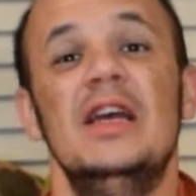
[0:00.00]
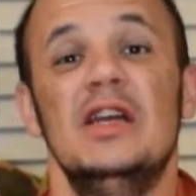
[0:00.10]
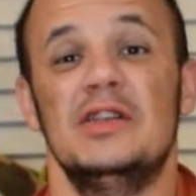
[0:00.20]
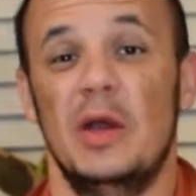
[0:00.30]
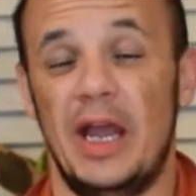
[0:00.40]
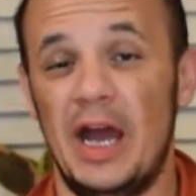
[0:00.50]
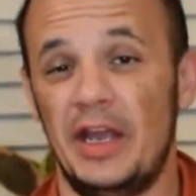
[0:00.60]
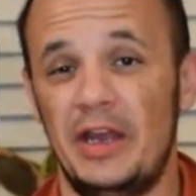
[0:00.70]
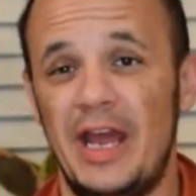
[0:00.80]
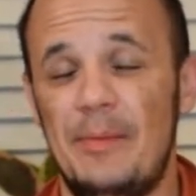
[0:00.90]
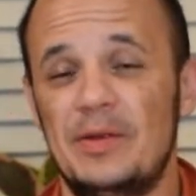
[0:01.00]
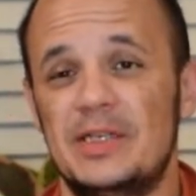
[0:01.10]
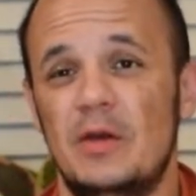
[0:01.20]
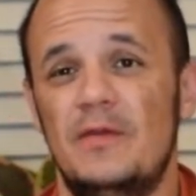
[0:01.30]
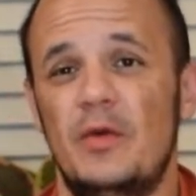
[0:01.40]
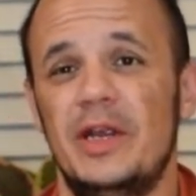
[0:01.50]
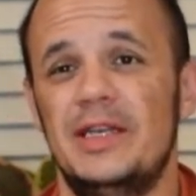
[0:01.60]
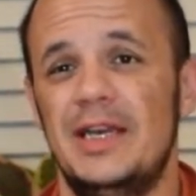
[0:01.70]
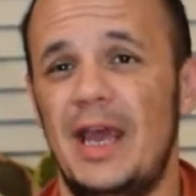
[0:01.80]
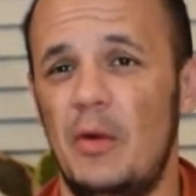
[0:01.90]
So I got a good episode for you
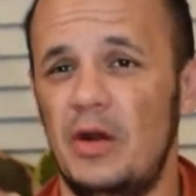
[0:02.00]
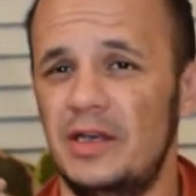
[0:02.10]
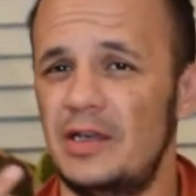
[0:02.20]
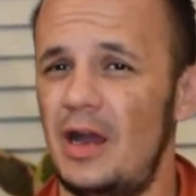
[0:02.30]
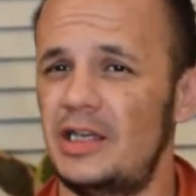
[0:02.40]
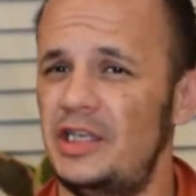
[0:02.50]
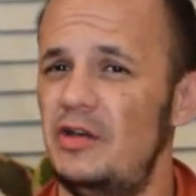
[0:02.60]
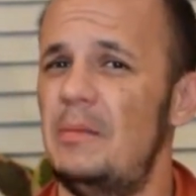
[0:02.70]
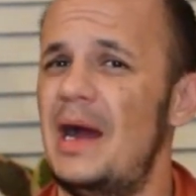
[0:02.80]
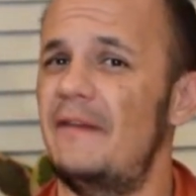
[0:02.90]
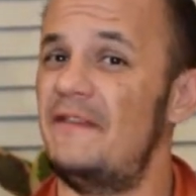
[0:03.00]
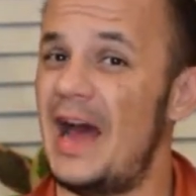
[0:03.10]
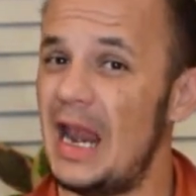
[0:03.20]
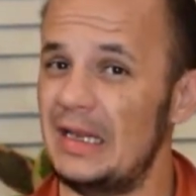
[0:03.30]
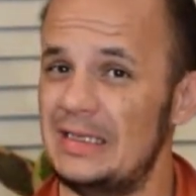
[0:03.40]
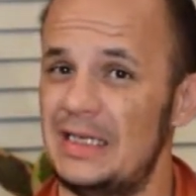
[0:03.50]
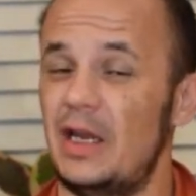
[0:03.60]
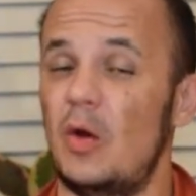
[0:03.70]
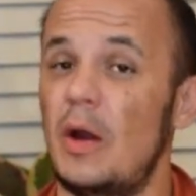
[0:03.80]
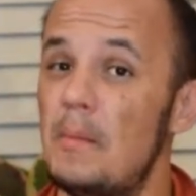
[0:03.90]
today. I want to talk to you about a
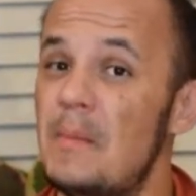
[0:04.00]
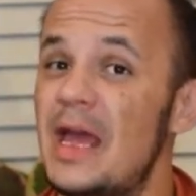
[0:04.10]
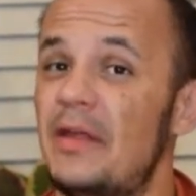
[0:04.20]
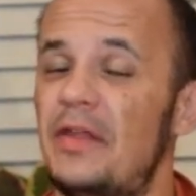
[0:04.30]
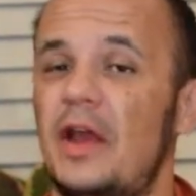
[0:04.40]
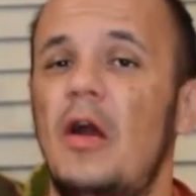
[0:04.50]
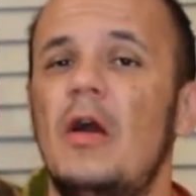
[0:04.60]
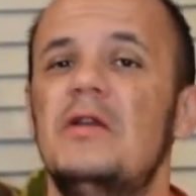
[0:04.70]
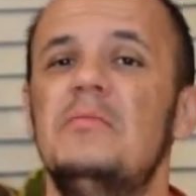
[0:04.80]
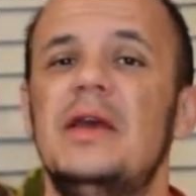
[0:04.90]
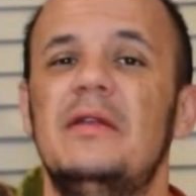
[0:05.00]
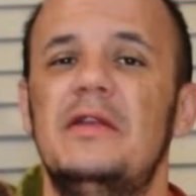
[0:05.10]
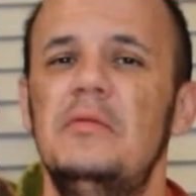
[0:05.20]
fallacy or a myth, a garden myth.